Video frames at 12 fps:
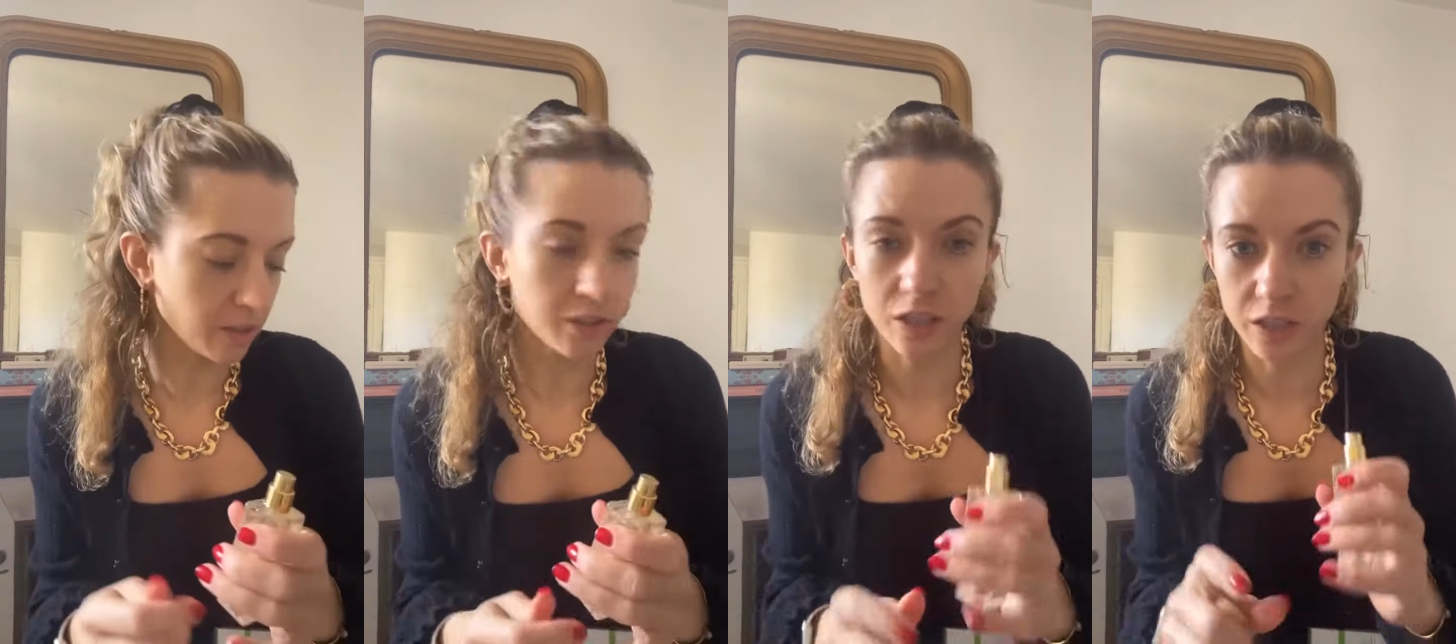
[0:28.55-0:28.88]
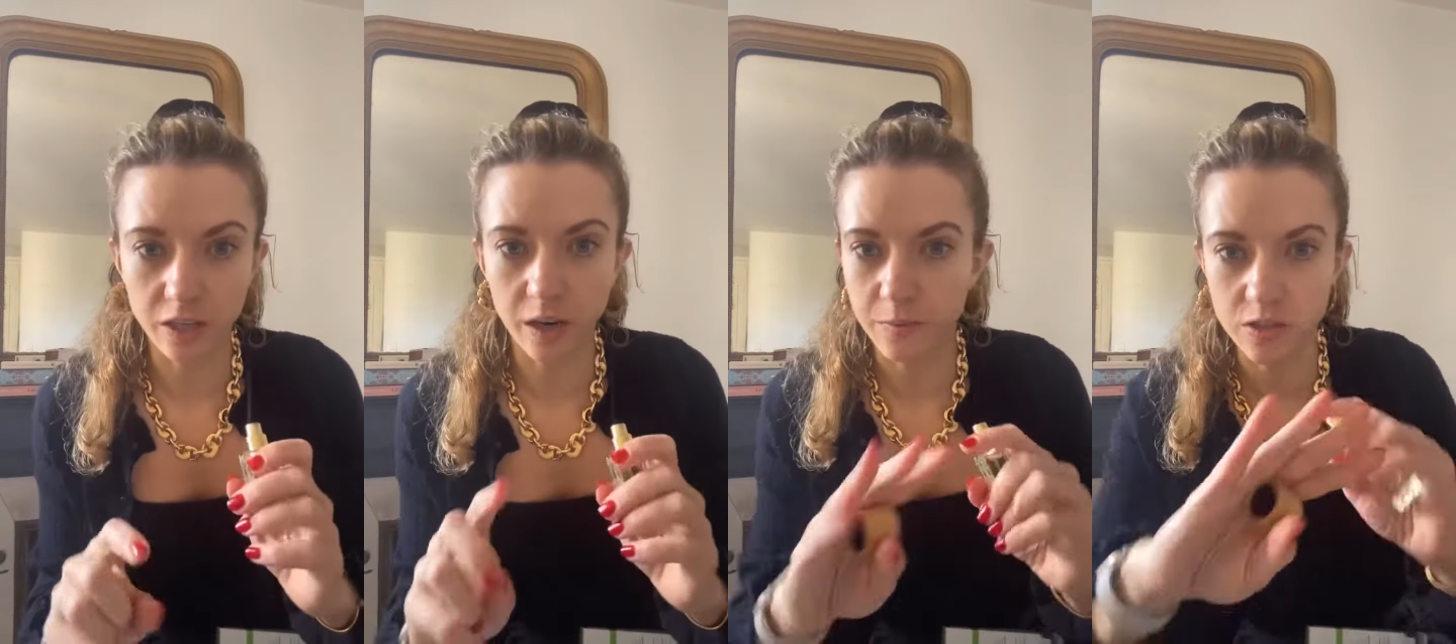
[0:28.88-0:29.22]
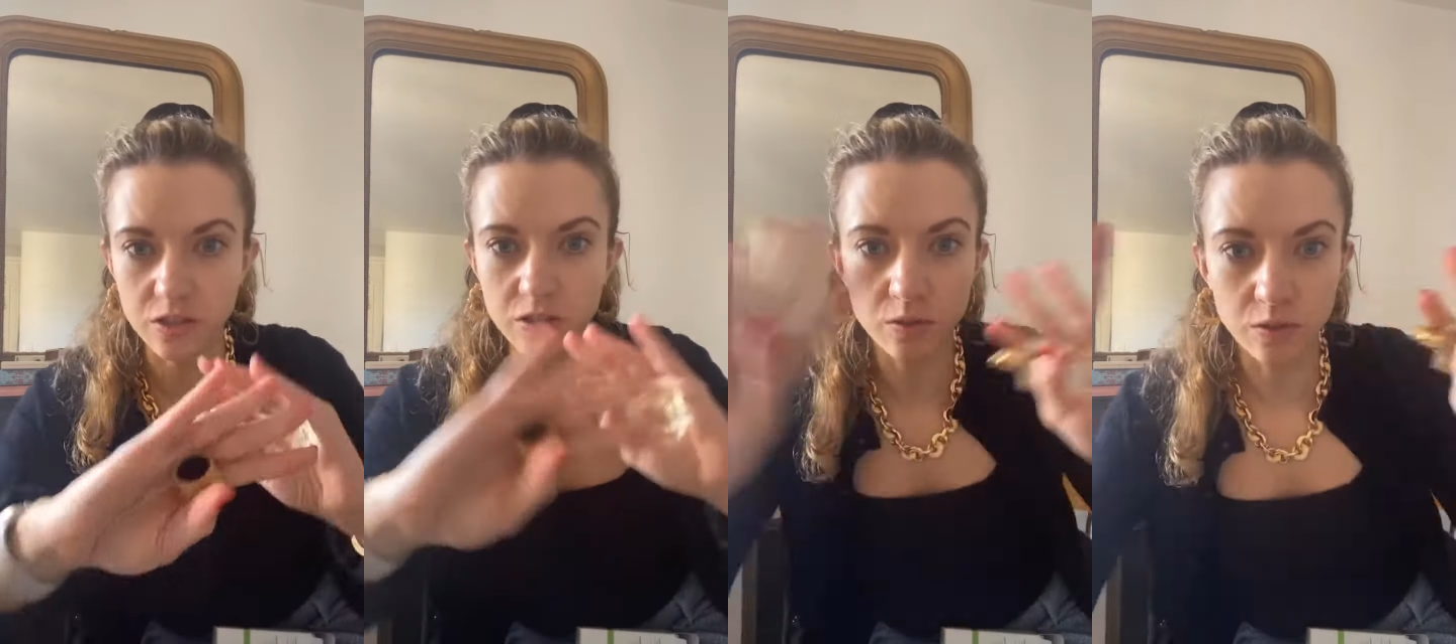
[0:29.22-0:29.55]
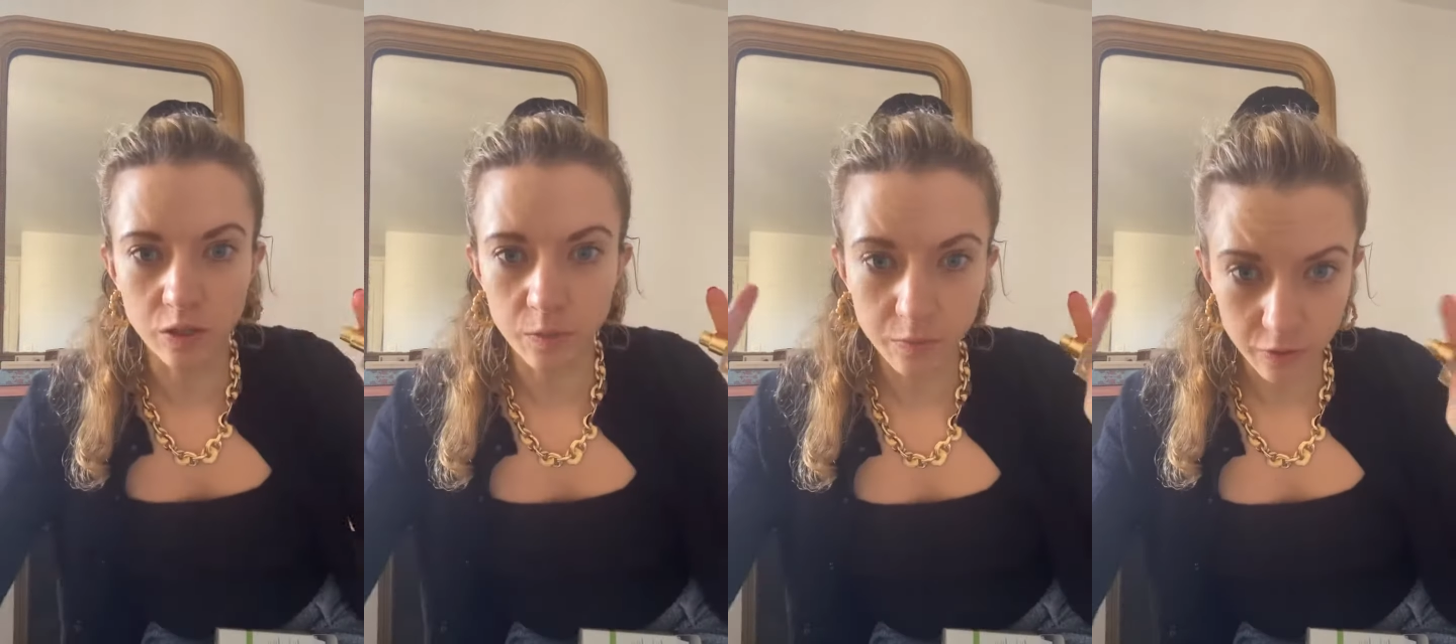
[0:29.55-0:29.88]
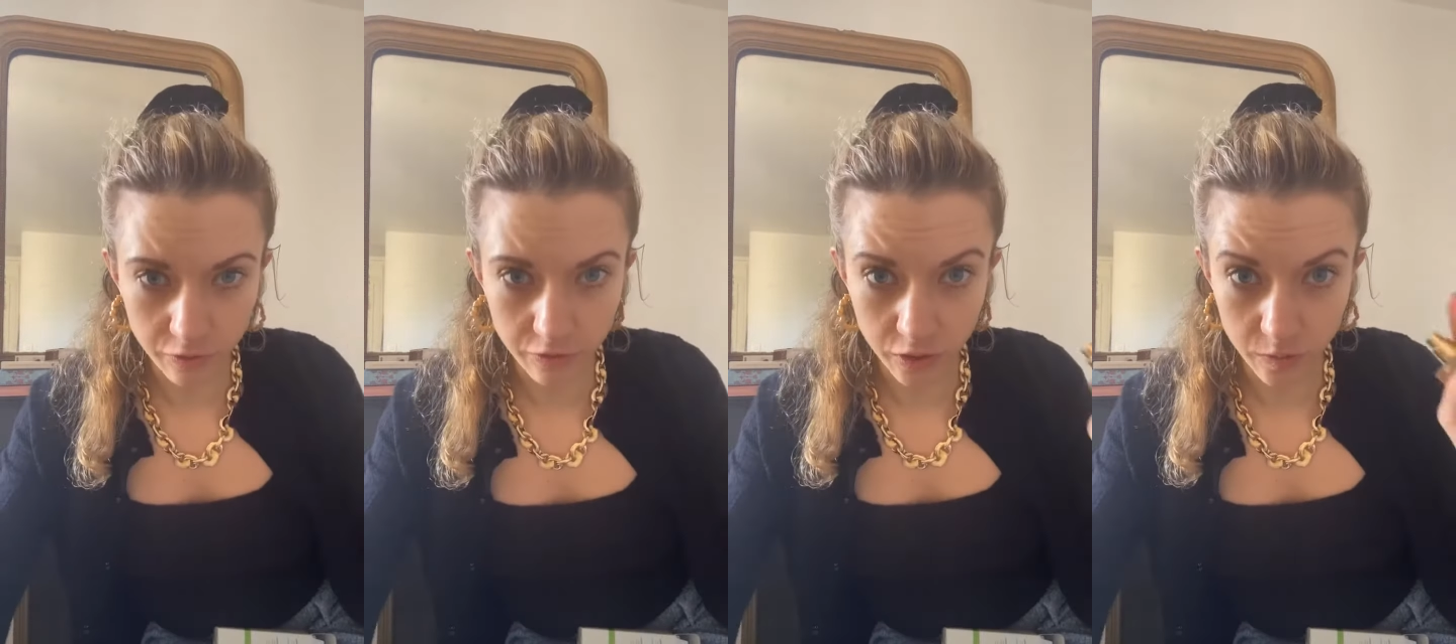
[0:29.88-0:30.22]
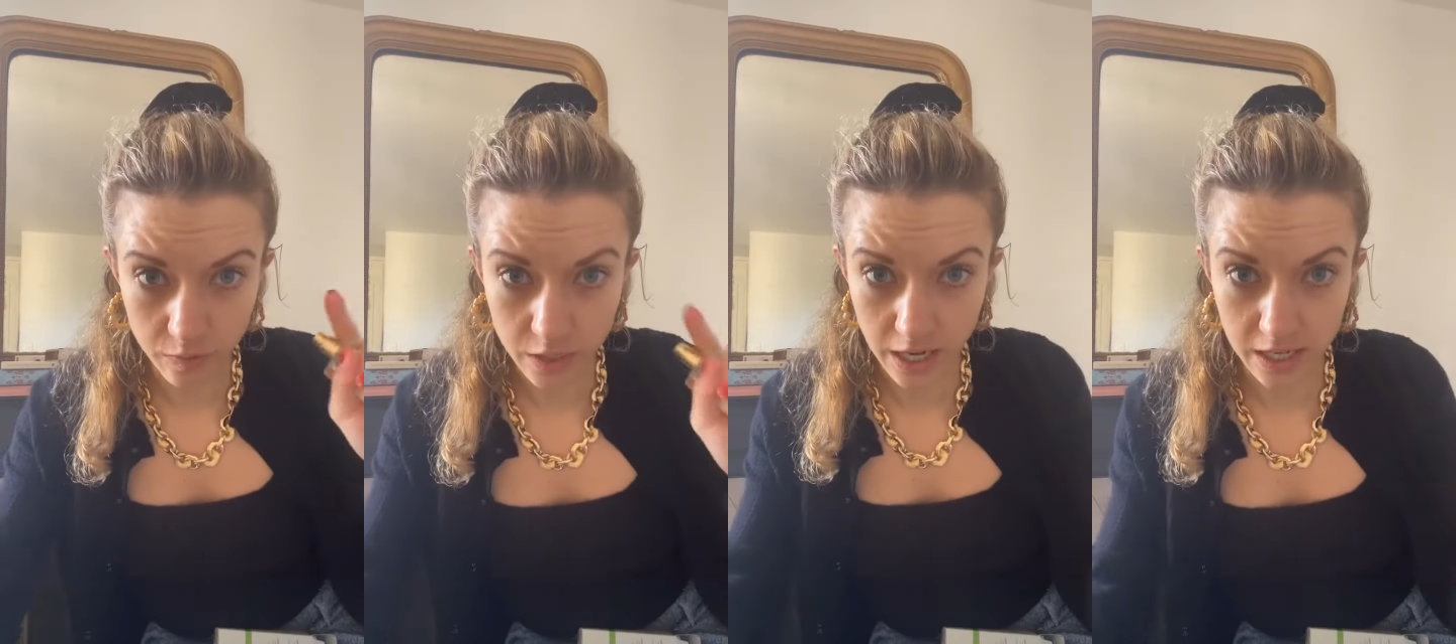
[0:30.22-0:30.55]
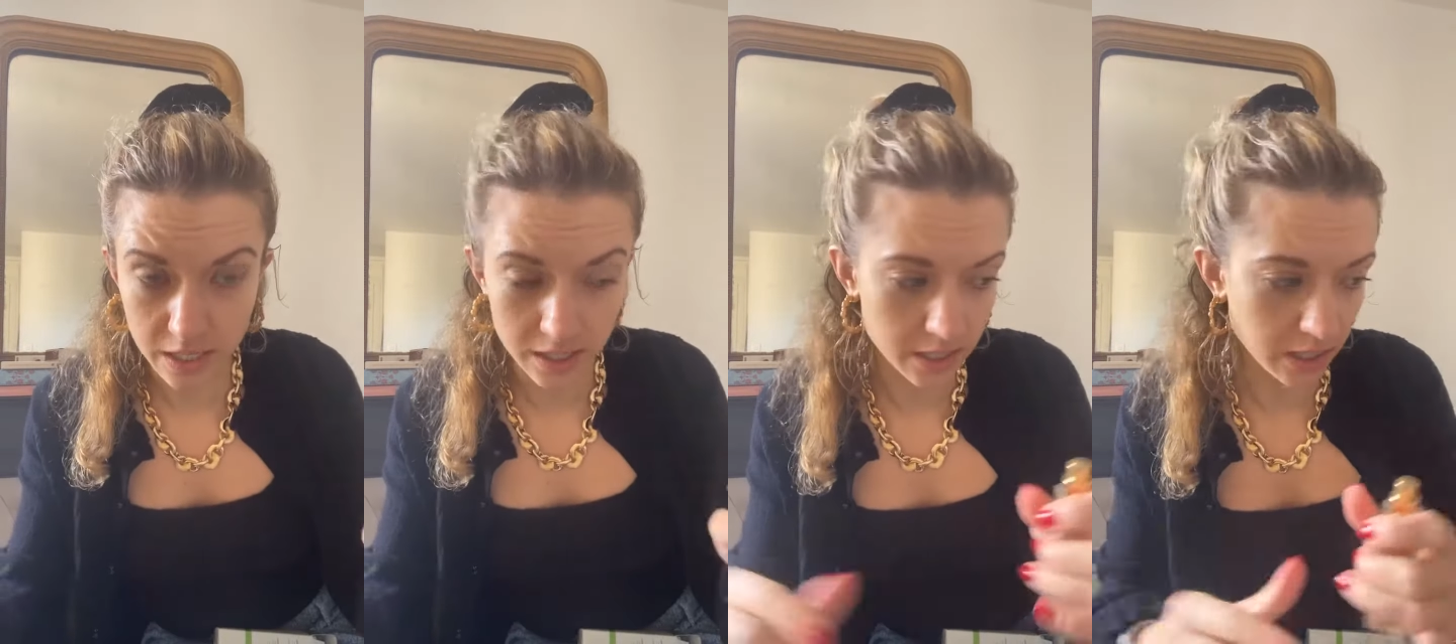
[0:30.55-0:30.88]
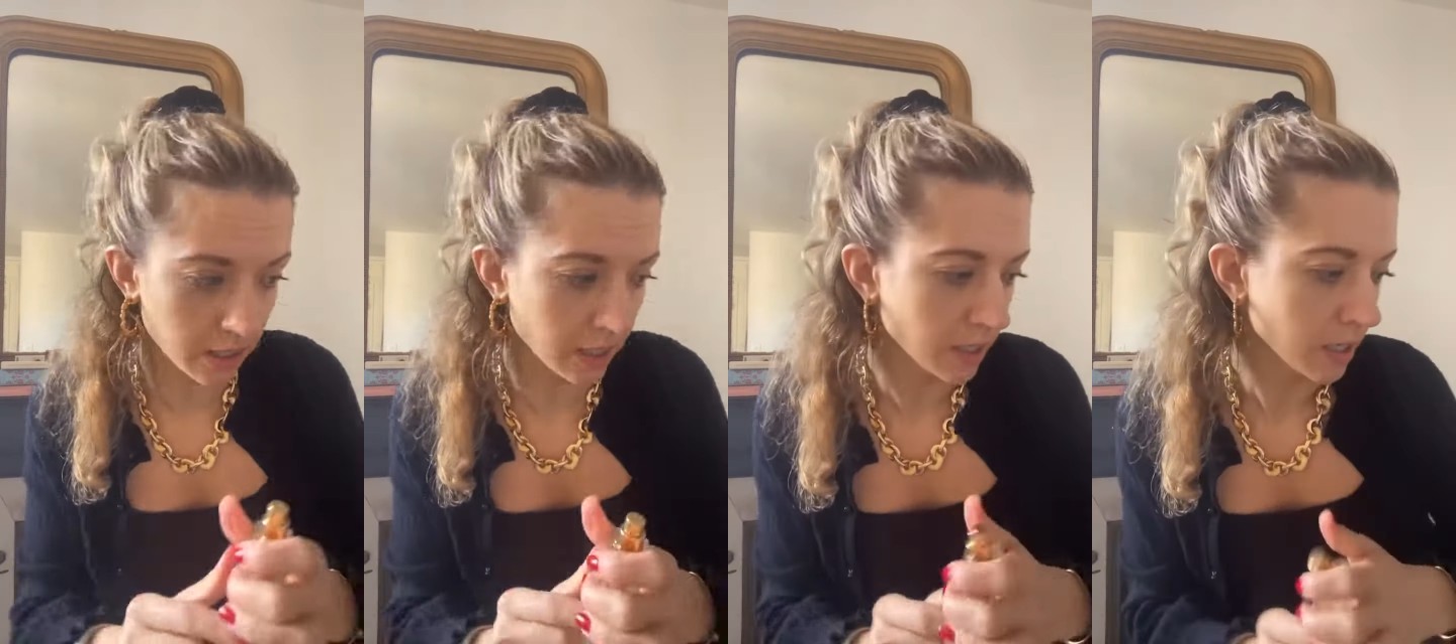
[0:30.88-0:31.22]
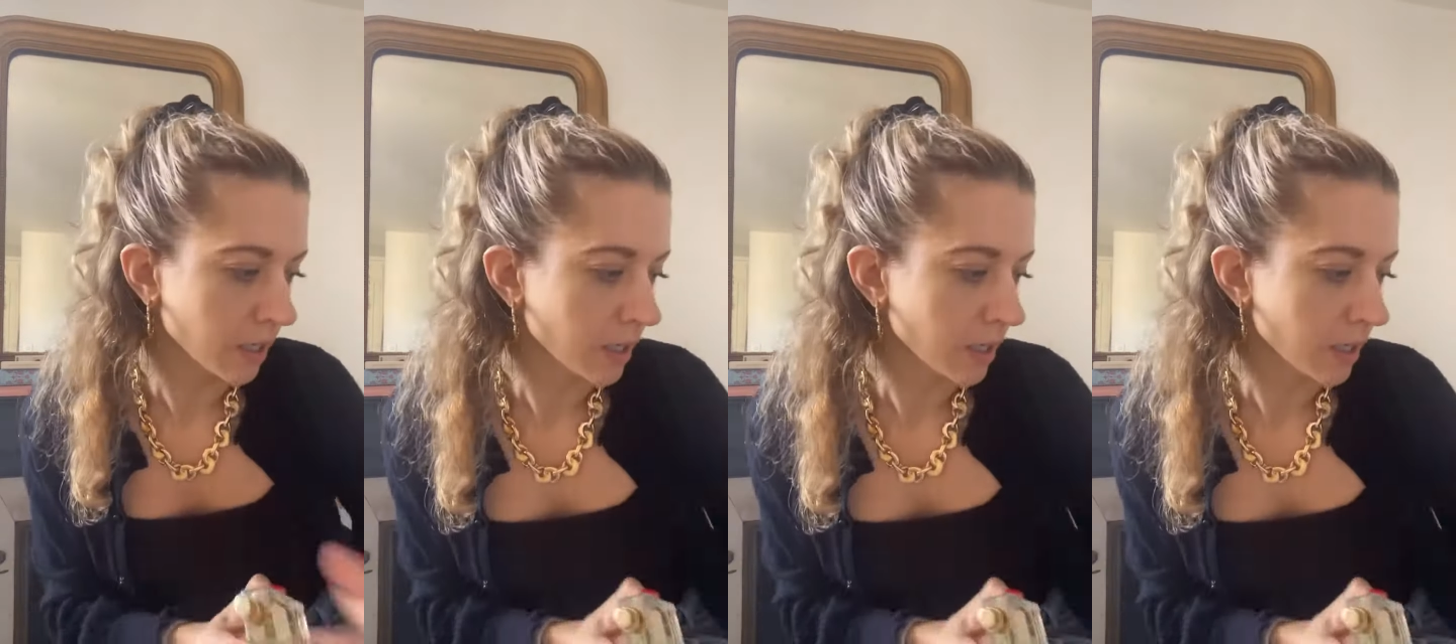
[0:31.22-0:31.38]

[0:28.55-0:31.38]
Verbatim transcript: Look it up. Just Google perfume toxicity.